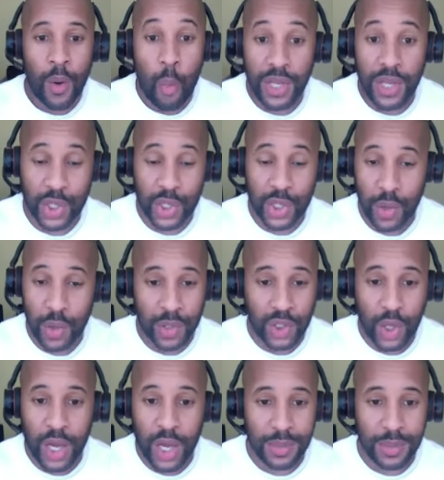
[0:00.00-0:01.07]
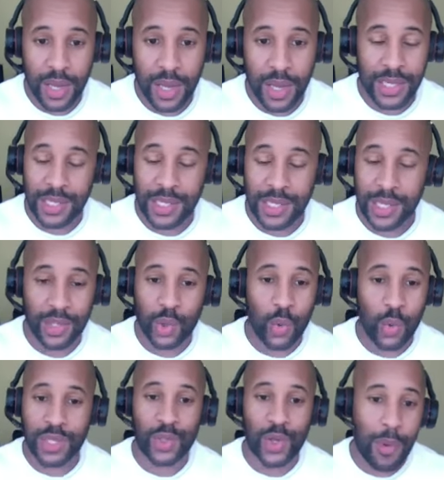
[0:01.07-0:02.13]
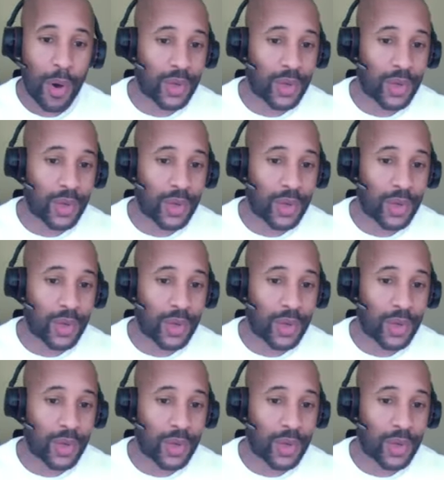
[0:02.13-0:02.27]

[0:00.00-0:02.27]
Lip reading: worse circumstances than just talking